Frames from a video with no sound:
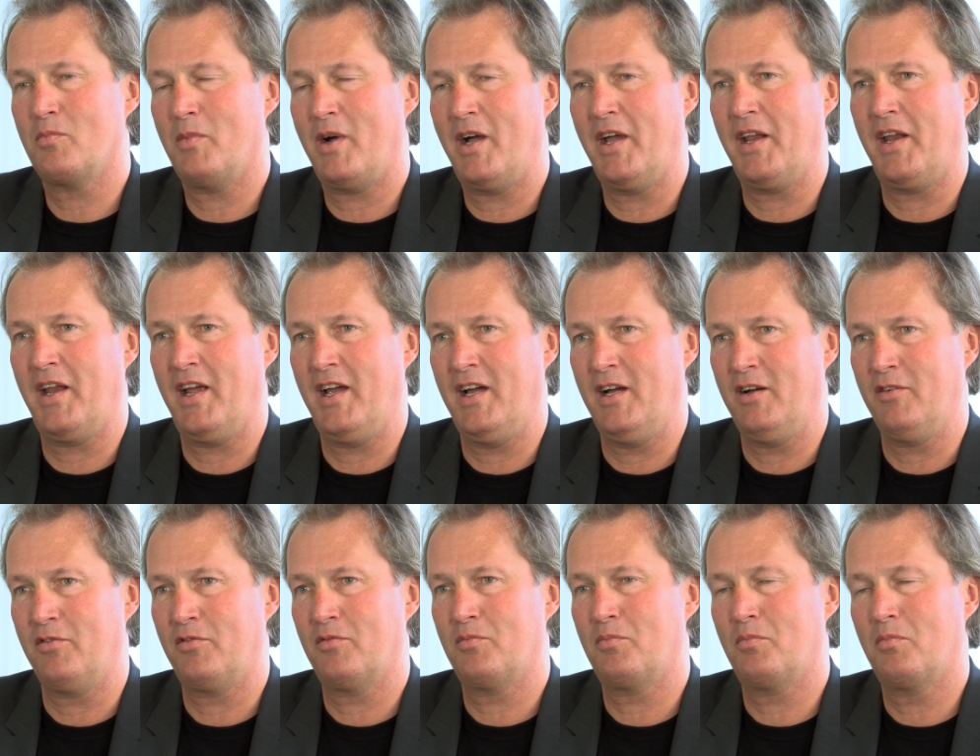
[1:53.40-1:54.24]
might
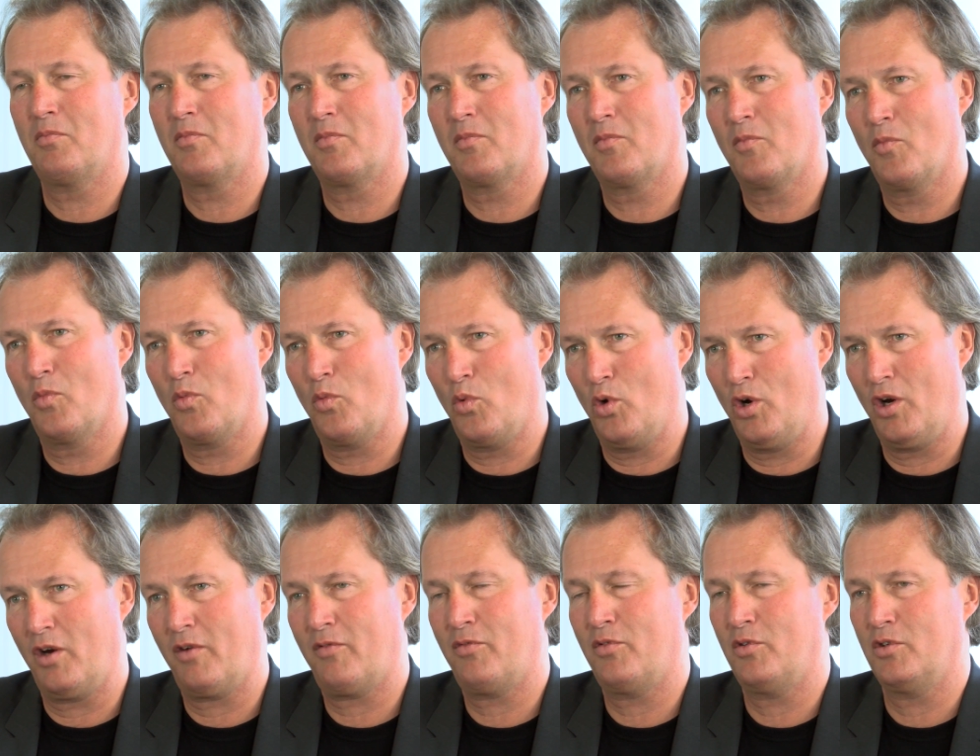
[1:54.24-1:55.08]
have
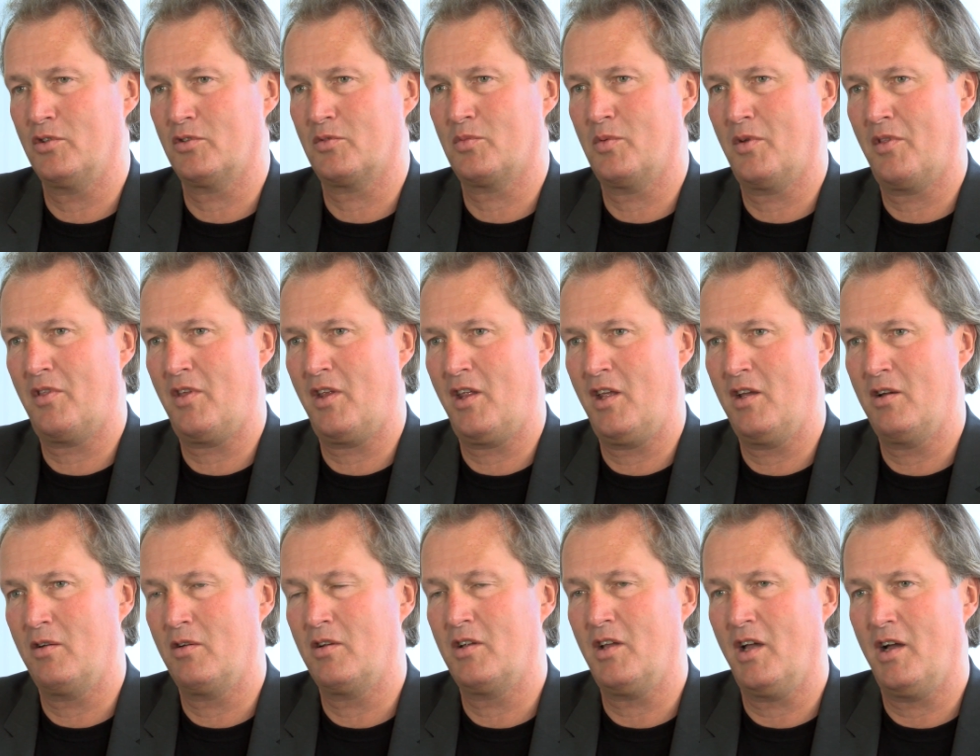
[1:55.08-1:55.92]
workforce with
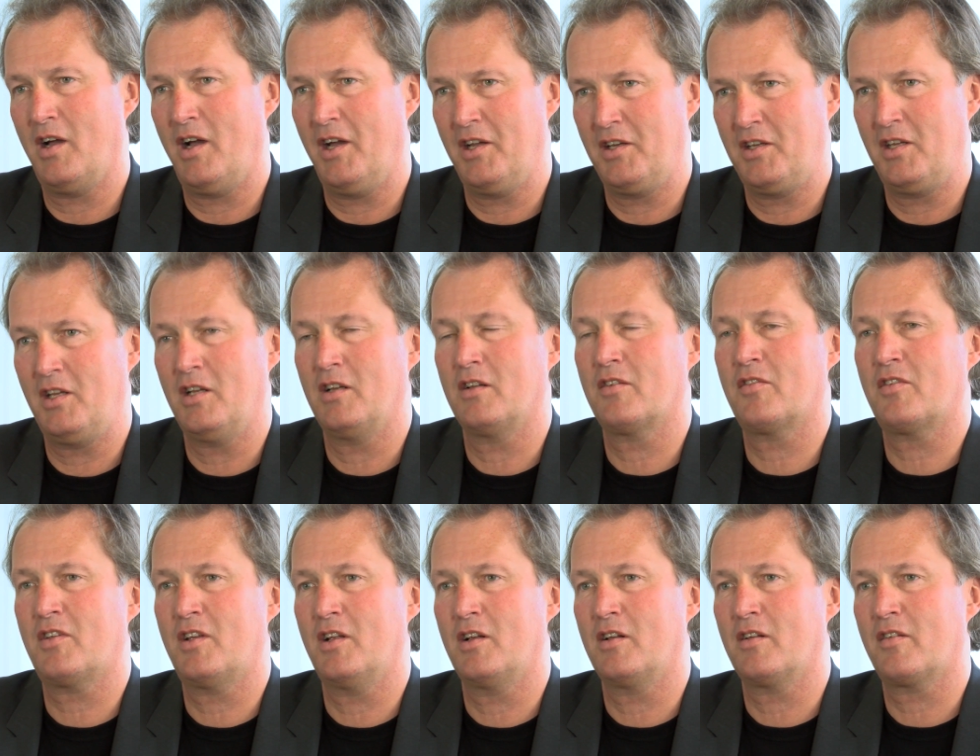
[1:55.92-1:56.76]
the ideal
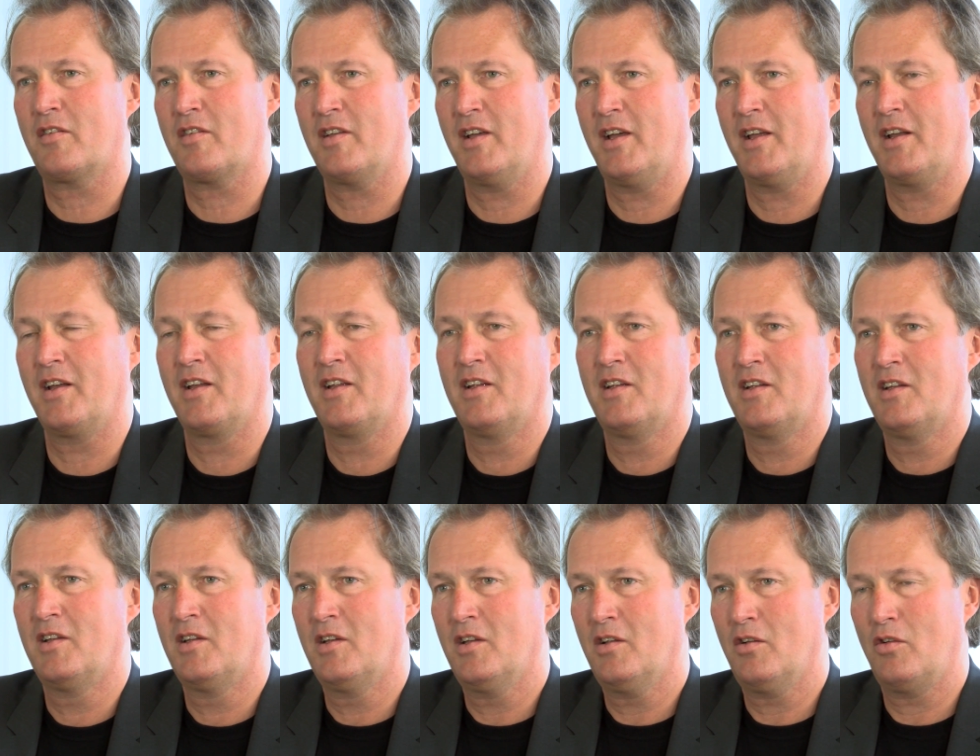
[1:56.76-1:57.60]
skill set
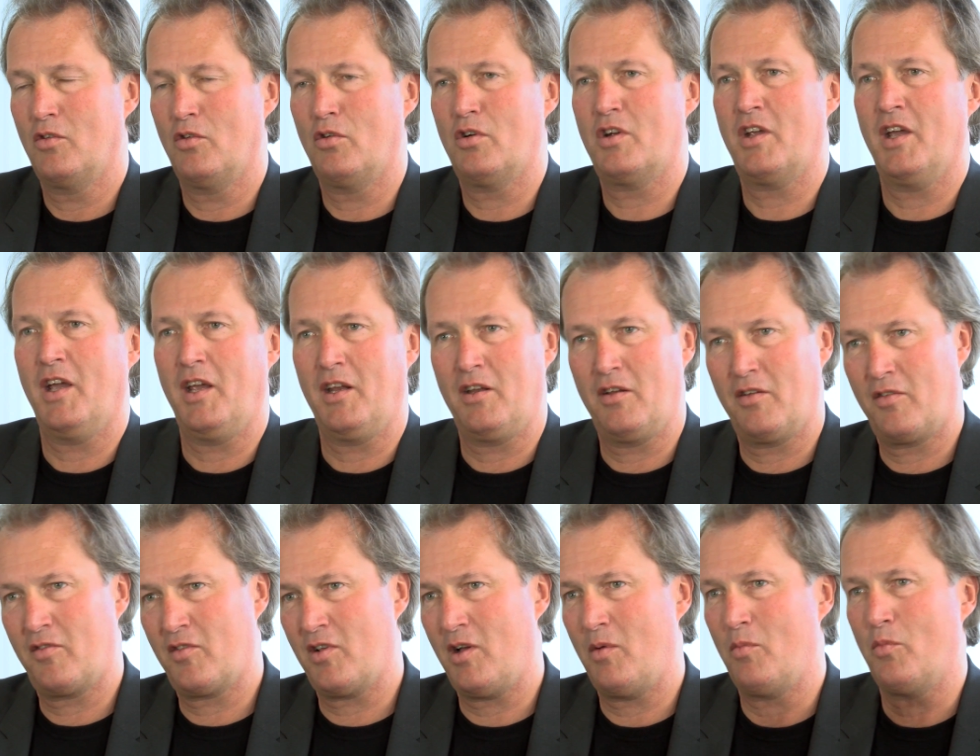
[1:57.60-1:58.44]
located
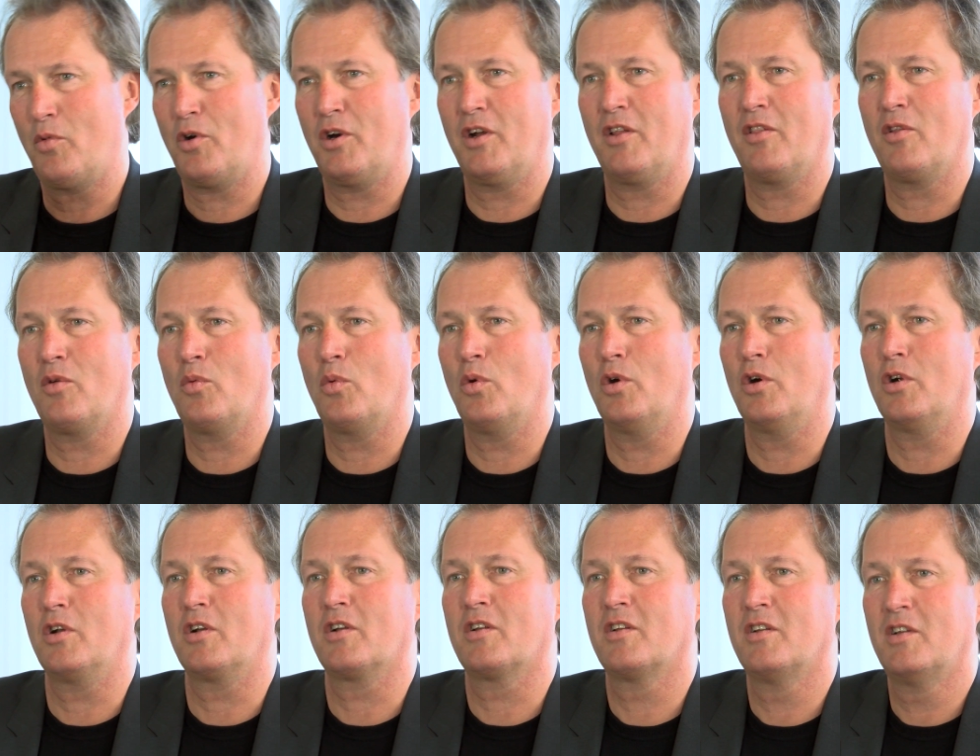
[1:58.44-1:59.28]
somewhere in the
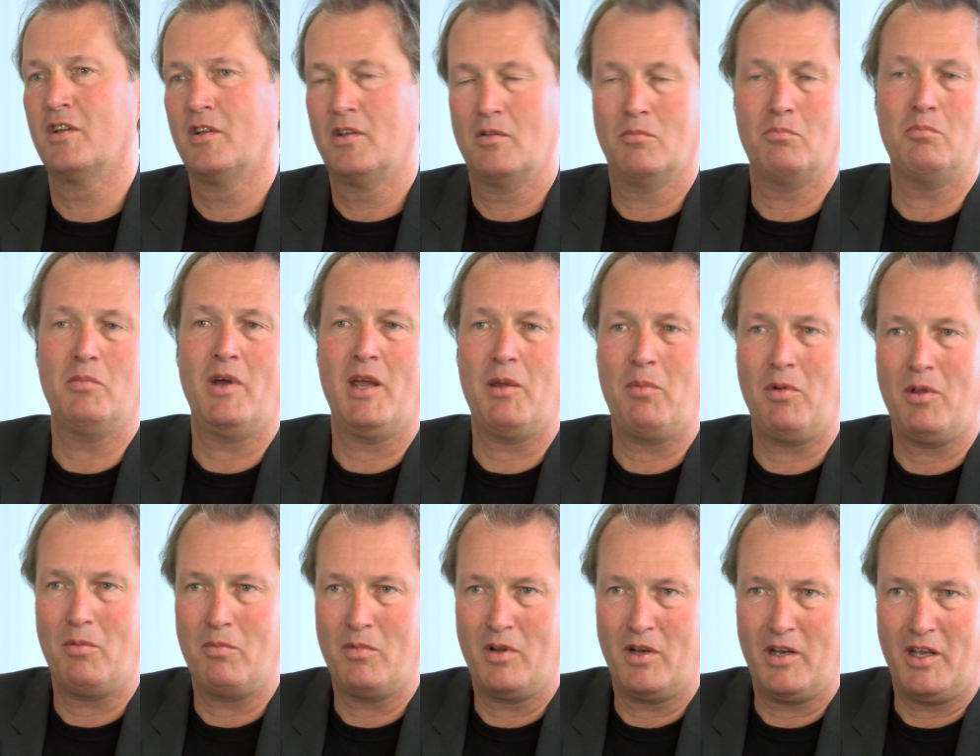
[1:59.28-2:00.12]
world. Maybe
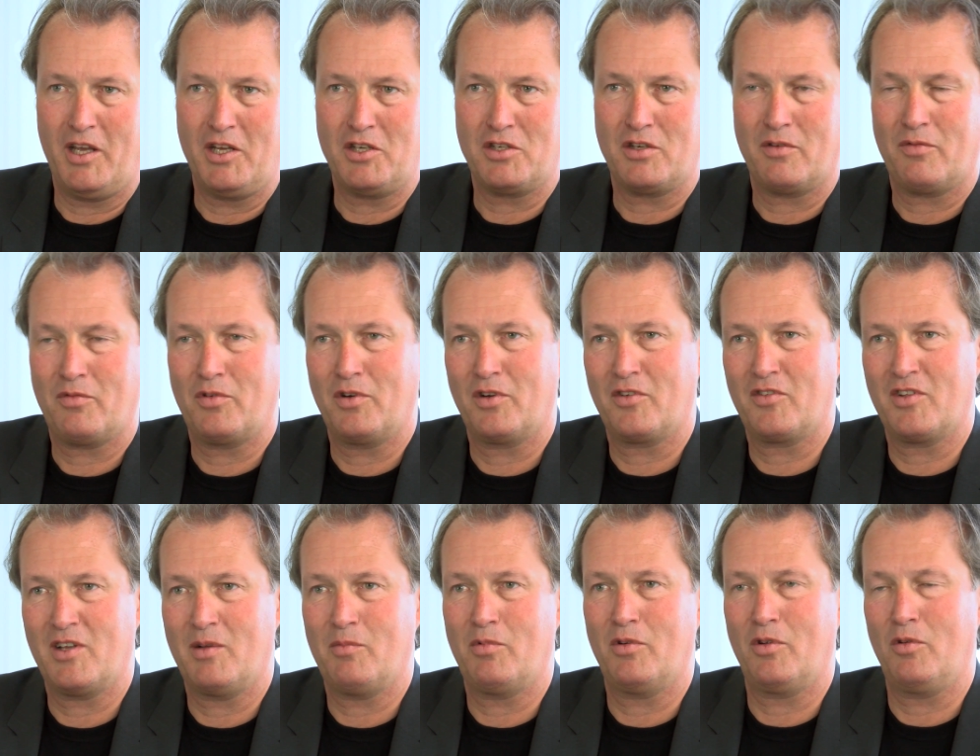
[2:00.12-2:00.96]
in Malaysia, for
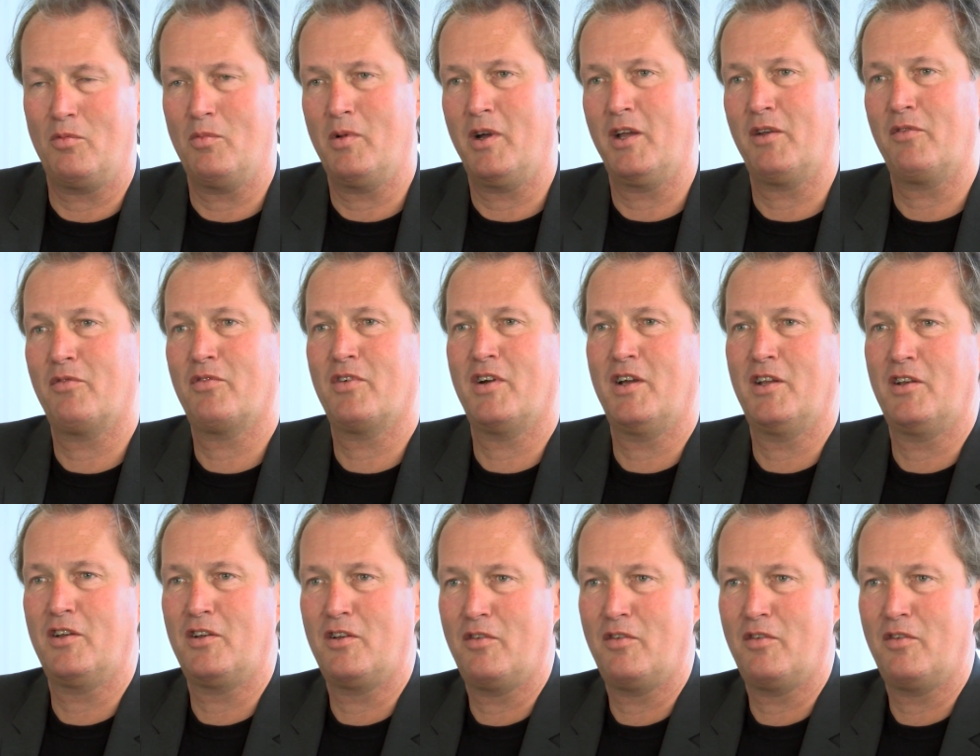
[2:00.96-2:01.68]
example, you might find a